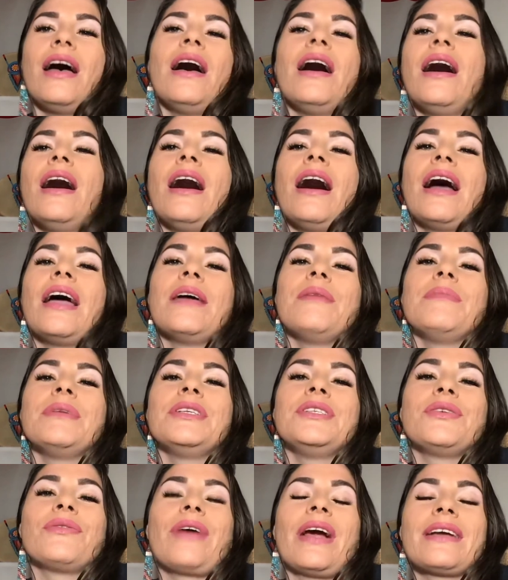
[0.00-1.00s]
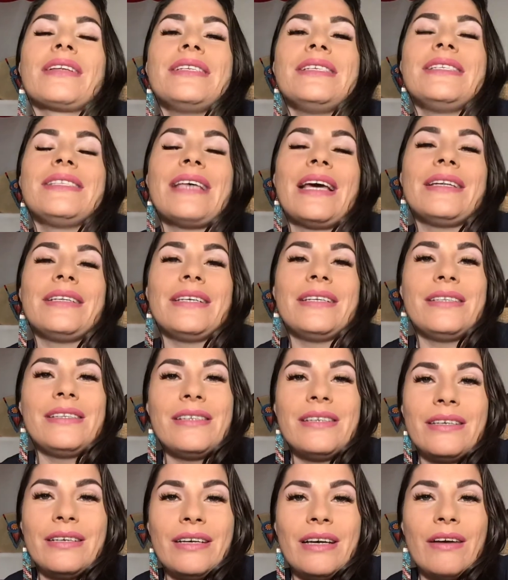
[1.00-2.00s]
I am a direct descendant
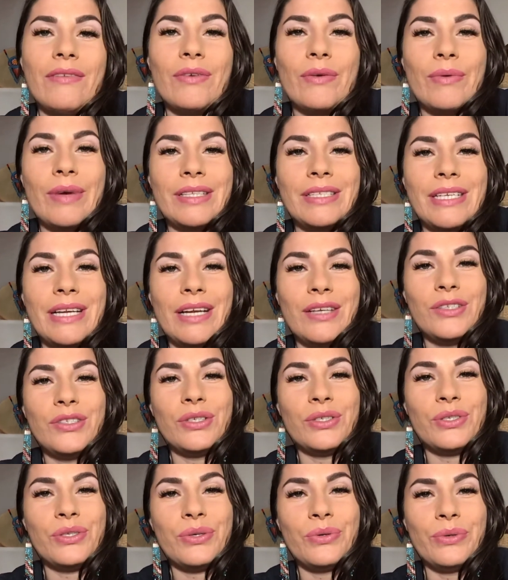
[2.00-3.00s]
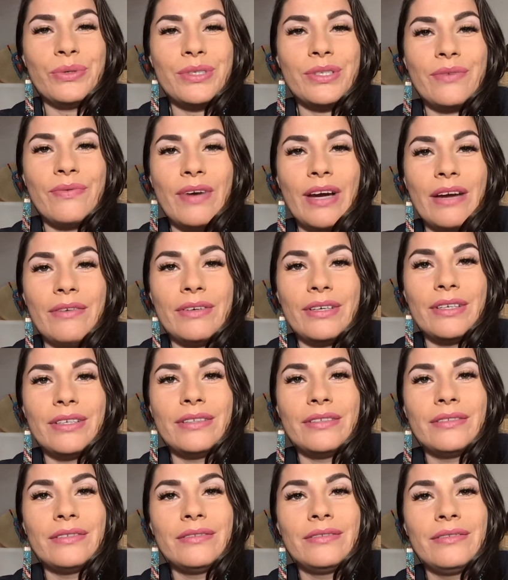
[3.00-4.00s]
of a residential school survivor,
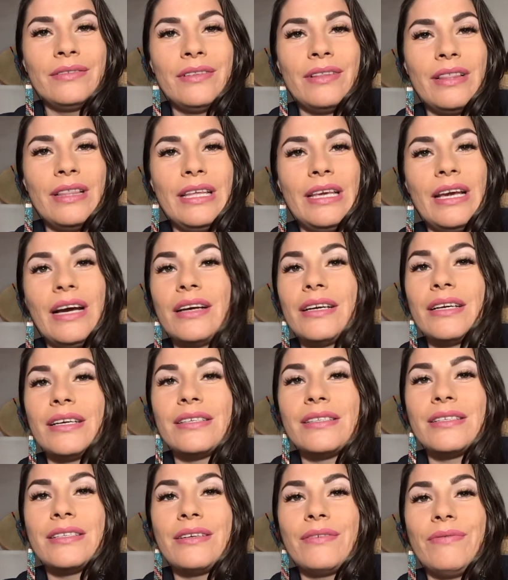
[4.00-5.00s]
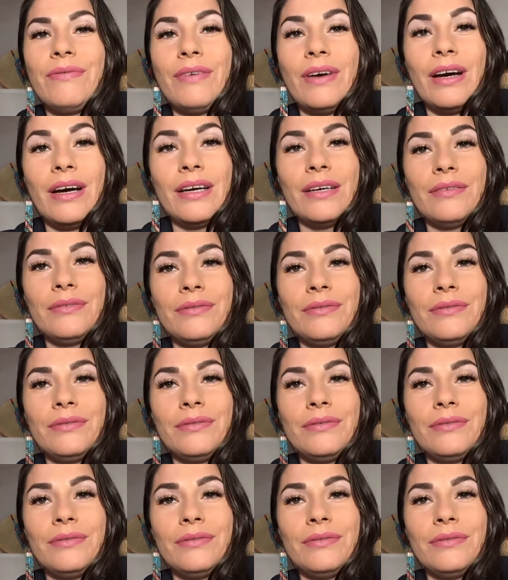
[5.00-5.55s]
the youngest of 5.